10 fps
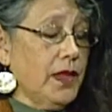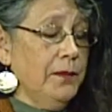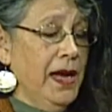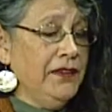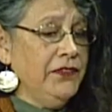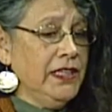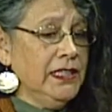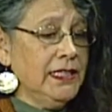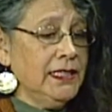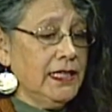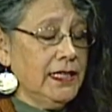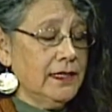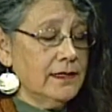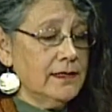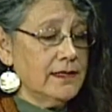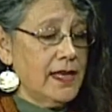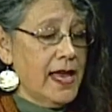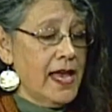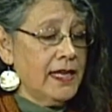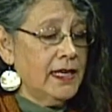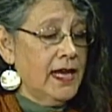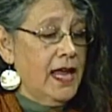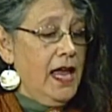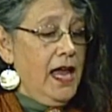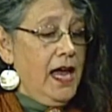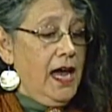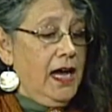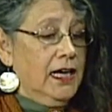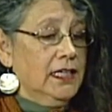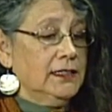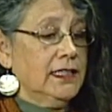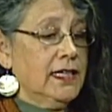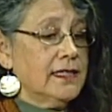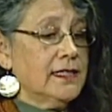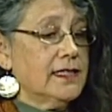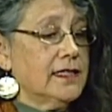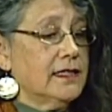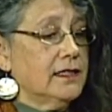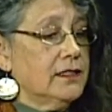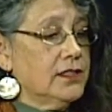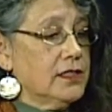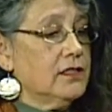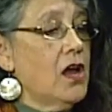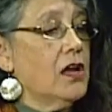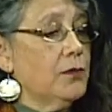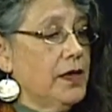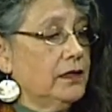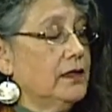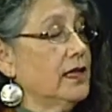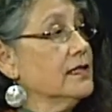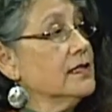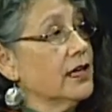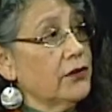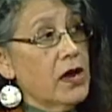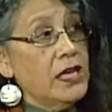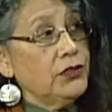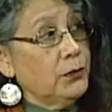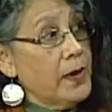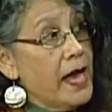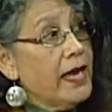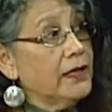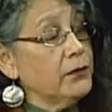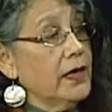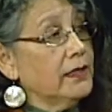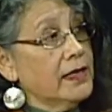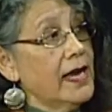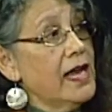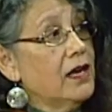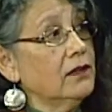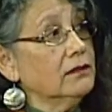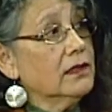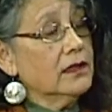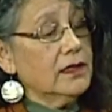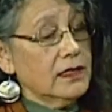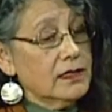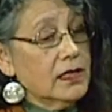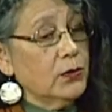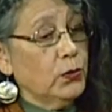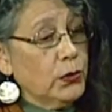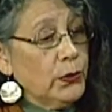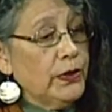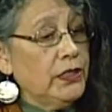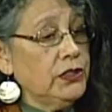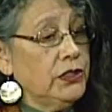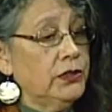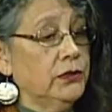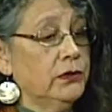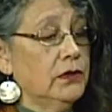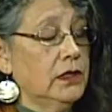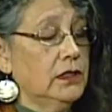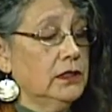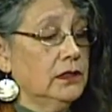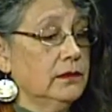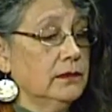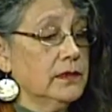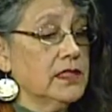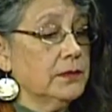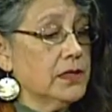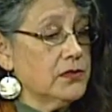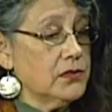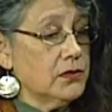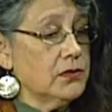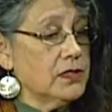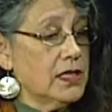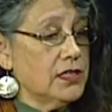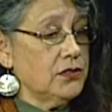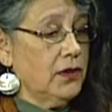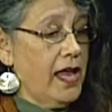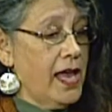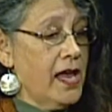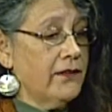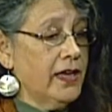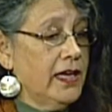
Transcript: My feeling is that uh, let's just talk about the things that are on your mind right now, the things that are worrying you, um, some concerns that you have,